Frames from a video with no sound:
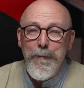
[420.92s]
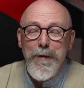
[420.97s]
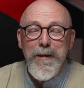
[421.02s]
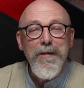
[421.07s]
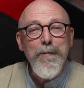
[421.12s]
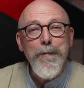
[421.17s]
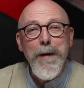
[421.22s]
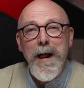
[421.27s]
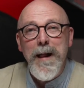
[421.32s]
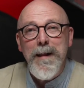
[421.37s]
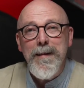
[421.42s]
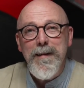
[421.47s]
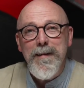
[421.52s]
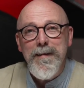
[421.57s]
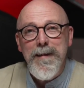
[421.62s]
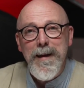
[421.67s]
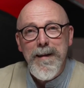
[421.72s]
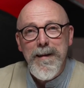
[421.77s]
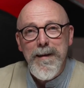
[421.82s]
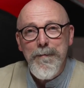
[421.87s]
the Principality
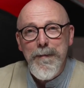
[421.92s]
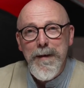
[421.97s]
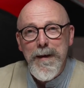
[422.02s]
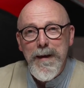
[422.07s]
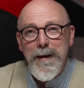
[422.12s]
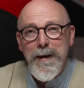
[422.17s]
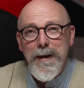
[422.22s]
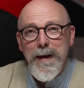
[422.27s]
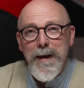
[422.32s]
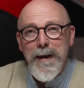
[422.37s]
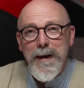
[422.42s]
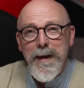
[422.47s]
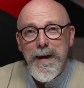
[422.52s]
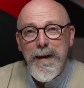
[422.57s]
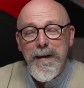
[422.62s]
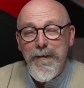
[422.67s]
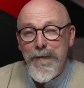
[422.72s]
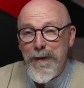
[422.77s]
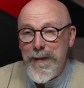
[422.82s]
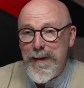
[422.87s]
Stadium.
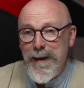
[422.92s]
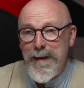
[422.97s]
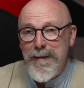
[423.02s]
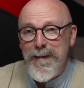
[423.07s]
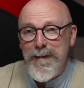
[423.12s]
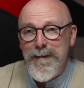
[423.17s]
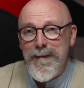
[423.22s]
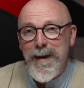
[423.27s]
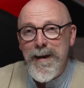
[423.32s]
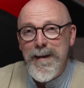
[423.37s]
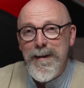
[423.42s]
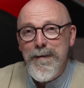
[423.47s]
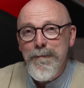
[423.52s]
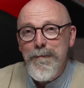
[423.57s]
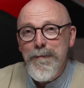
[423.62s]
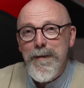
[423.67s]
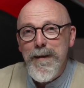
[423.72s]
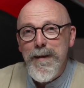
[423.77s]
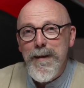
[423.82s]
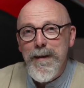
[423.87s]
It's a fantastic
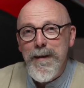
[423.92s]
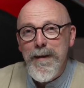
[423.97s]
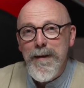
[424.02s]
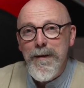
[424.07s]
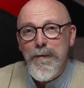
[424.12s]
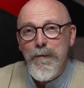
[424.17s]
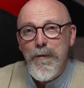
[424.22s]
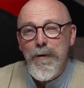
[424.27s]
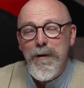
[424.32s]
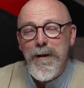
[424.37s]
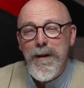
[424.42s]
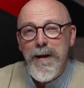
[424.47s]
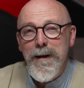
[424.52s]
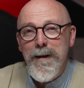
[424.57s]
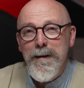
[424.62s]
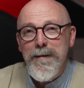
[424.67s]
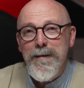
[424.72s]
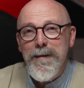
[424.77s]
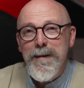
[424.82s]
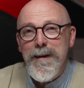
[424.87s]
stadium, world
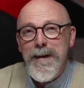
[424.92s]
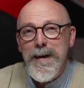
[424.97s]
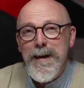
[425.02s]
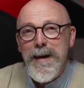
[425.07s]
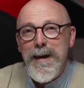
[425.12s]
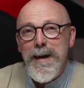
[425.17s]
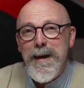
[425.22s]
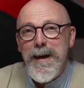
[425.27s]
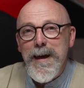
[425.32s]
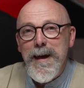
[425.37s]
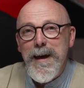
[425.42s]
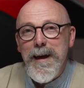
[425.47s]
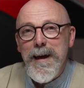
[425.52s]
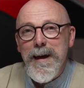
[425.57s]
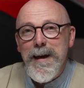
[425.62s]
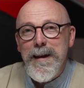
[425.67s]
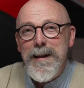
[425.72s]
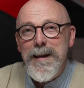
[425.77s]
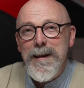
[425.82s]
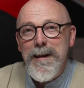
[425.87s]
class,
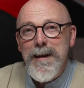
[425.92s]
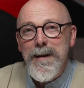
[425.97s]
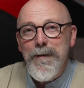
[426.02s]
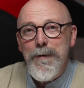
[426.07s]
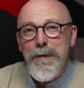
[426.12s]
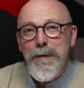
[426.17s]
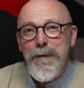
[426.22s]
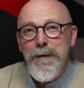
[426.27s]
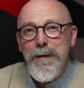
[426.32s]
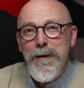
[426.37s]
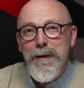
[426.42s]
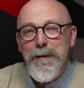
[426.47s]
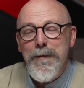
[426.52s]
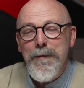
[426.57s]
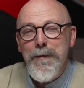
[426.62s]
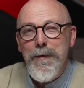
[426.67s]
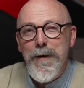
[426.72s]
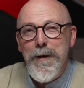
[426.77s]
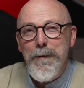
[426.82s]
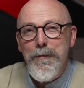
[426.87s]
and we're
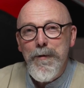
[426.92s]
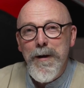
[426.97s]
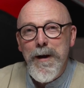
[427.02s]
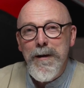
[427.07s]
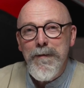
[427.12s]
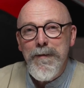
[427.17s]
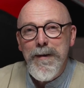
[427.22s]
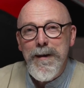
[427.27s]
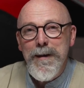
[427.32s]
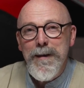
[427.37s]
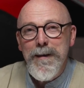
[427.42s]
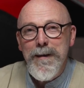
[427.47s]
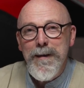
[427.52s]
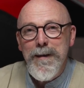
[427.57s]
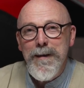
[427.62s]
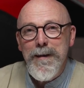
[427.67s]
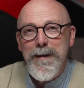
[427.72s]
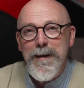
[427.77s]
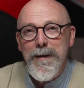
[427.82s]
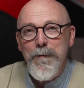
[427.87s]
quite proud of it
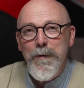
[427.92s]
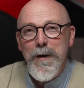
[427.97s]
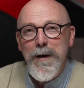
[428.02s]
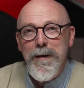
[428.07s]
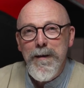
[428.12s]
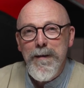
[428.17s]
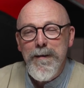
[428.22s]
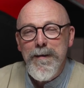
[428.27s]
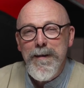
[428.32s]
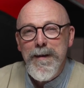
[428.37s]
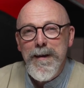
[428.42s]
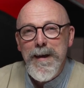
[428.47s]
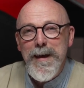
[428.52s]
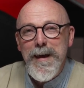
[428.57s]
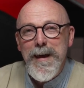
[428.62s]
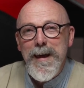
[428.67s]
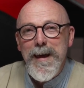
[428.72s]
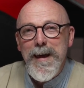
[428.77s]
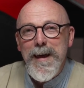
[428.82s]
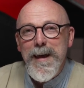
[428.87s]
in Wales.
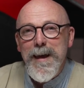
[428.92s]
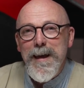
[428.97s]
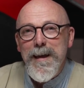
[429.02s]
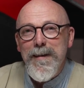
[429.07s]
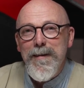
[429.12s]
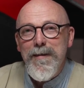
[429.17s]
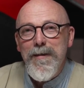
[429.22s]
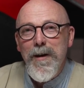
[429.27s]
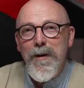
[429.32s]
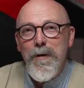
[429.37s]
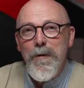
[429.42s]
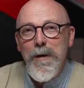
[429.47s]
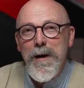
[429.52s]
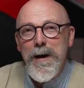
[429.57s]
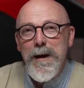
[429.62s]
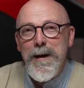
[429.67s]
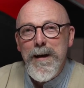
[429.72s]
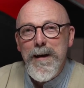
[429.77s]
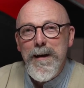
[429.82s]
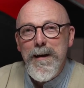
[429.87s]

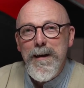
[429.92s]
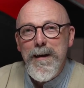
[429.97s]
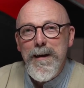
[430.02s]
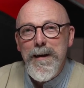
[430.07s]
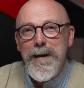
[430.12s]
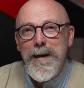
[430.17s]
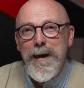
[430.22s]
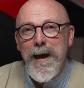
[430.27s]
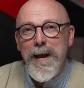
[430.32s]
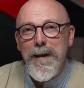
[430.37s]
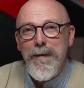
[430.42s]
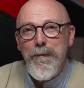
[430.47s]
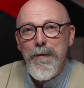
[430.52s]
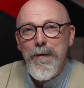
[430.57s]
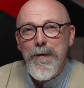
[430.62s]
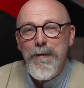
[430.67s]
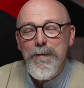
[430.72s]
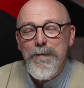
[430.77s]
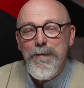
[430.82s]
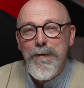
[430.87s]
So yeah,
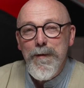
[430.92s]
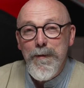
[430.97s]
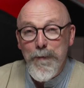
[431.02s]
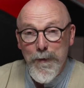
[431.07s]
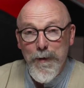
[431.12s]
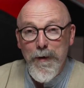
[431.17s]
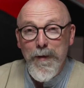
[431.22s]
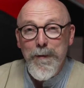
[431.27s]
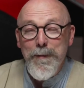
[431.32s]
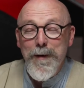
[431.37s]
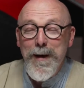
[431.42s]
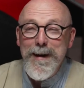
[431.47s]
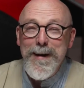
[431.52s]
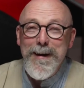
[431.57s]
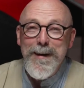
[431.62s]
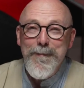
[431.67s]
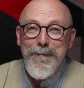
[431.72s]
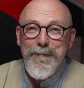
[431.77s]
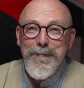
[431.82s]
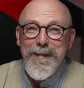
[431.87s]
we'll go on the
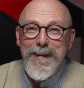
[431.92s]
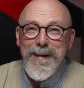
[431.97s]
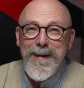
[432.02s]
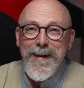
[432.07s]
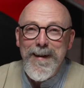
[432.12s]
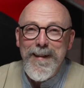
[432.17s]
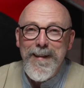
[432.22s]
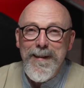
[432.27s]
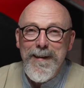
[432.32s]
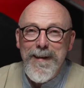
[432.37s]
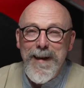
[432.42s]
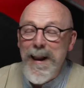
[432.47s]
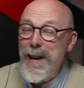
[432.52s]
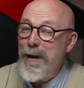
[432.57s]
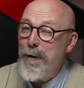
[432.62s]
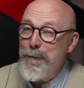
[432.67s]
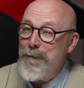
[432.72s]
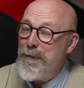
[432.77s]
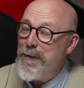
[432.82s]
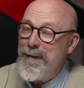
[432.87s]
bike, and
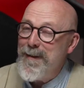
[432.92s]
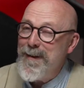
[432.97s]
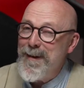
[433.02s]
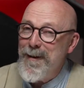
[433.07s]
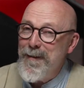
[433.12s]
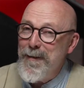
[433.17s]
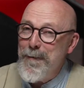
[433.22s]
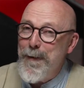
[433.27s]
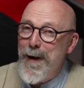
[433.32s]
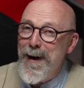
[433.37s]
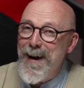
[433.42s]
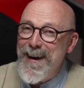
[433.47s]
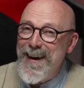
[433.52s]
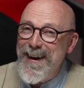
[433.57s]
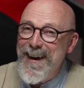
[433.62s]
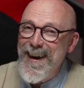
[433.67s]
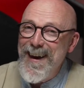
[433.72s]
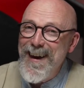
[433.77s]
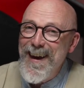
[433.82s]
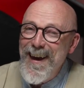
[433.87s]
any opportunity to get on the
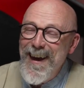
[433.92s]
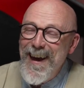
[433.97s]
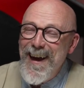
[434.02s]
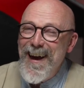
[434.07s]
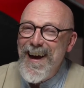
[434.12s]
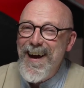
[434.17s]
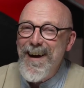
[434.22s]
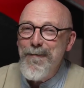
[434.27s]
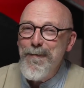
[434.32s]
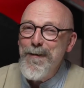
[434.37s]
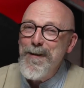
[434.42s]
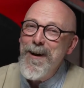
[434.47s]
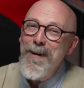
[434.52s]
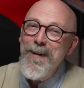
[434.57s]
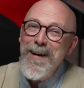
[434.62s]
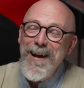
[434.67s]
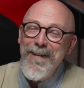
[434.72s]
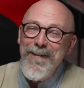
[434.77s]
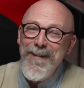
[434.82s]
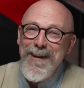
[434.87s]
bike, and we'll
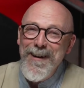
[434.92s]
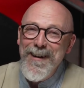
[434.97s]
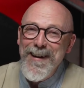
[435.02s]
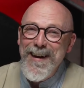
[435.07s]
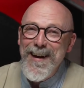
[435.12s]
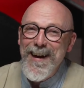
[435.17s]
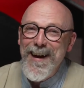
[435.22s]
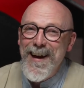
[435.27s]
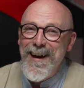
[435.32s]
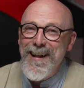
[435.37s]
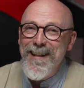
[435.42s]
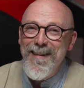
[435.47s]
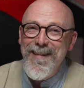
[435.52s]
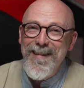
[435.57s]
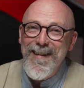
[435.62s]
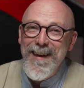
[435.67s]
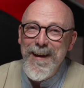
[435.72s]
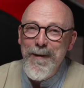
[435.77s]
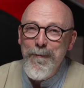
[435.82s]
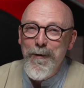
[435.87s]
go and have a look and
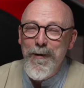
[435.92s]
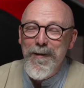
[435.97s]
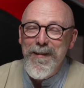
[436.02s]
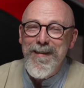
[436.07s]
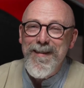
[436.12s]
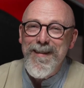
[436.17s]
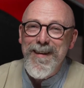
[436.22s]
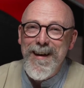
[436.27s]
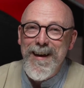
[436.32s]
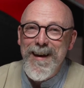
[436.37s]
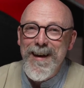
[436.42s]
see what